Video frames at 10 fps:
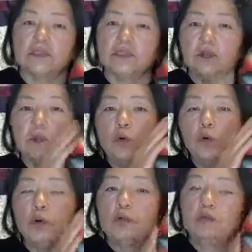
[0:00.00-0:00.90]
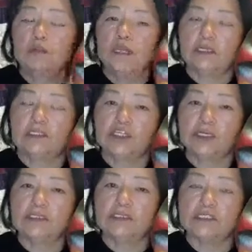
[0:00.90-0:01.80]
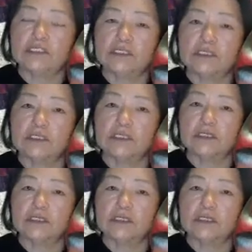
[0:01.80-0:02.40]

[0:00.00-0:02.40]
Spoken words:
they're more than just